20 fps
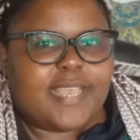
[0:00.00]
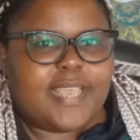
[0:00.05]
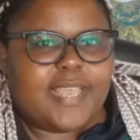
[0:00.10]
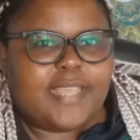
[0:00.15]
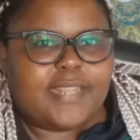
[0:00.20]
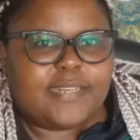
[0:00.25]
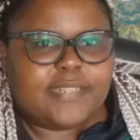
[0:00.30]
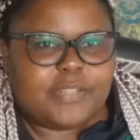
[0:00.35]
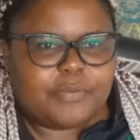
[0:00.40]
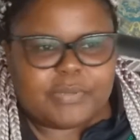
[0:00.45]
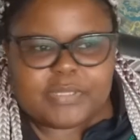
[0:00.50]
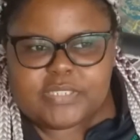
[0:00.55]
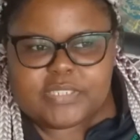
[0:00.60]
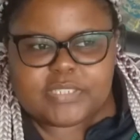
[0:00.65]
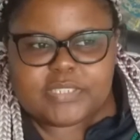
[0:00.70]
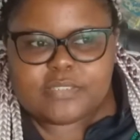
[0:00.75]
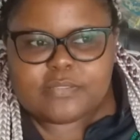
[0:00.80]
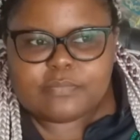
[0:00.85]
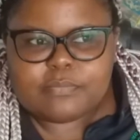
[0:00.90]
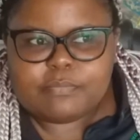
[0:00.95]
And they were
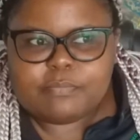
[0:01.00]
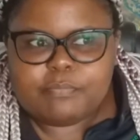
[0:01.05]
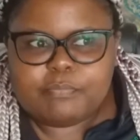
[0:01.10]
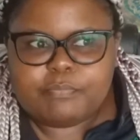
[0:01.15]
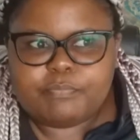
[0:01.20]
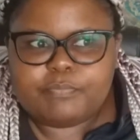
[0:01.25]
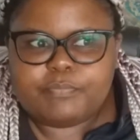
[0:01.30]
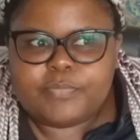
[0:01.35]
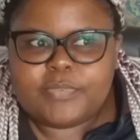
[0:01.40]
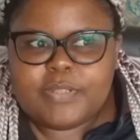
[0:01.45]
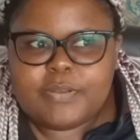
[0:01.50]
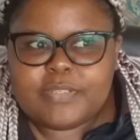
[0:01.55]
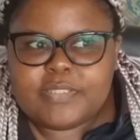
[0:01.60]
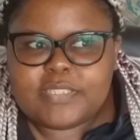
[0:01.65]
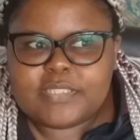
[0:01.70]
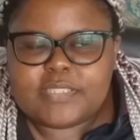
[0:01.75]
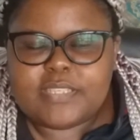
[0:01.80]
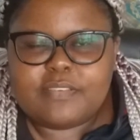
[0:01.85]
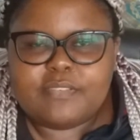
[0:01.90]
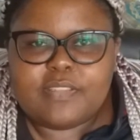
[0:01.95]
just
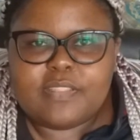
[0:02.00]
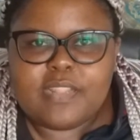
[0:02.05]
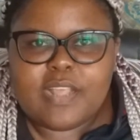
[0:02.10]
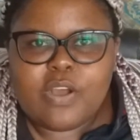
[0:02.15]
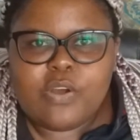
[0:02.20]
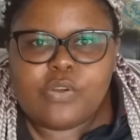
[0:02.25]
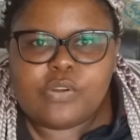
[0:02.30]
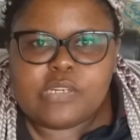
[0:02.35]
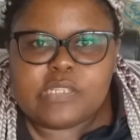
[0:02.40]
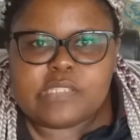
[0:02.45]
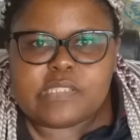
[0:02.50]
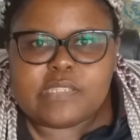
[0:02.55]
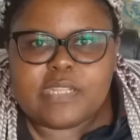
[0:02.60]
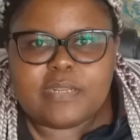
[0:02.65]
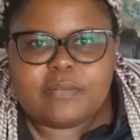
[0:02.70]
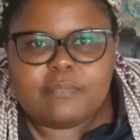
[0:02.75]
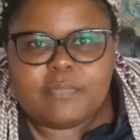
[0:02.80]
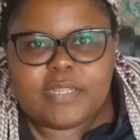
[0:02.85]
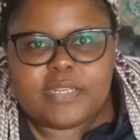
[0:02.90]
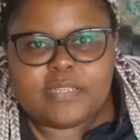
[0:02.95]
giving their honest
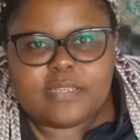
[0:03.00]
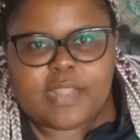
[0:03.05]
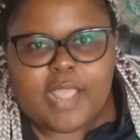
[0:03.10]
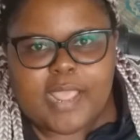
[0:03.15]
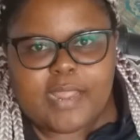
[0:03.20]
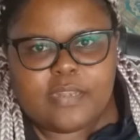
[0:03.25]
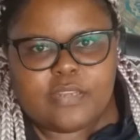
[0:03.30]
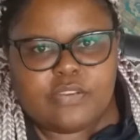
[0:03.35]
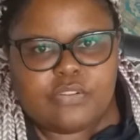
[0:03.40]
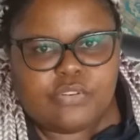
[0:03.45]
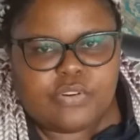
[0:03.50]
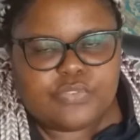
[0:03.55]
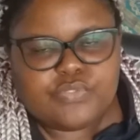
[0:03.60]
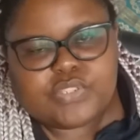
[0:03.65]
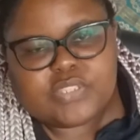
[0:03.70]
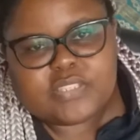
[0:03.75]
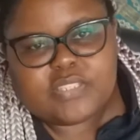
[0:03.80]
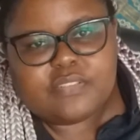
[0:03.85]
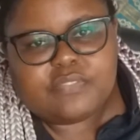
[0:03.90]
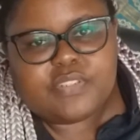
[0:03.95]
statement, and you could have
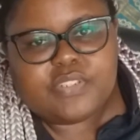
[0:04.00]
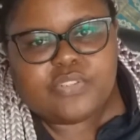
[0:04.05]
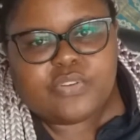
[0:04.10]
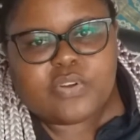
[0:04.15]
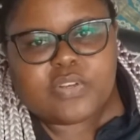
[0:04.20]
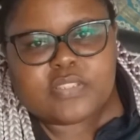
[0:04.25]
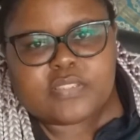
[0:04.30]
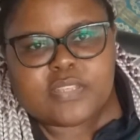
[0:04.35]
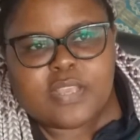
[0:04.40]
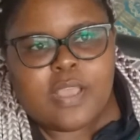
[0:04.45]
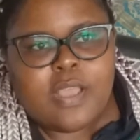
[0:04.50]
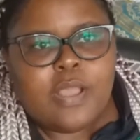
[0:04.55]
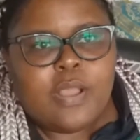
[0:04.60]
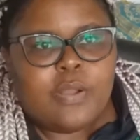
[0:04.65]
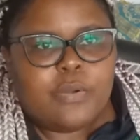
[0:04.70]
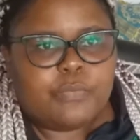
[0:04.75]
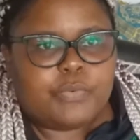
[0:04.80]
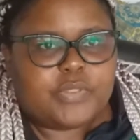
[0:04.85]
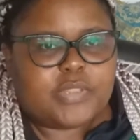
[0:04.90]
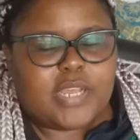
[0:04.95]
just given
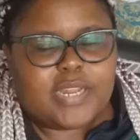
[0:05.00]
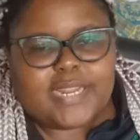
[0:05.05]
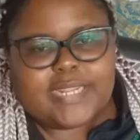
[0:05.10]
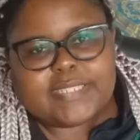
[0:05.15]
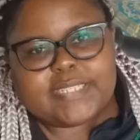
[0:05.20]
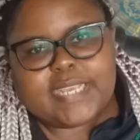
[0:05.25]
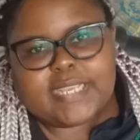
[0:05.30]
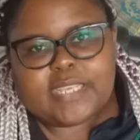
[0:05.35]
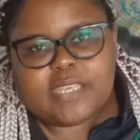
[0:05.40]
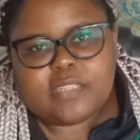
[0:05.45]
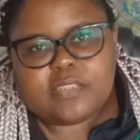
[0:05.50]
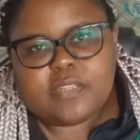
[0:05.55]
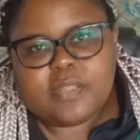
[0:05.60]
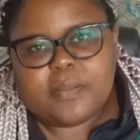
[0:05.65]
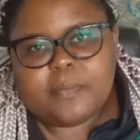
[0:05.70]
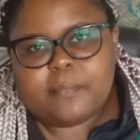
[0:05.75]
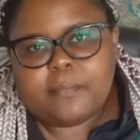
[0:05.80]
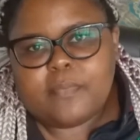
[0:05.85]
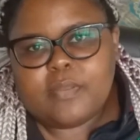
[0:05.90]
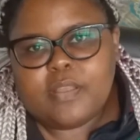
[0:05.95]
yours without attacking
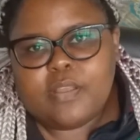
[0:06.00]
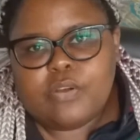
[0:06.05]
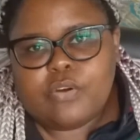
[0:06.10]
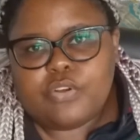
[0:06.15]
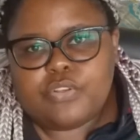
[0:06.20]
them,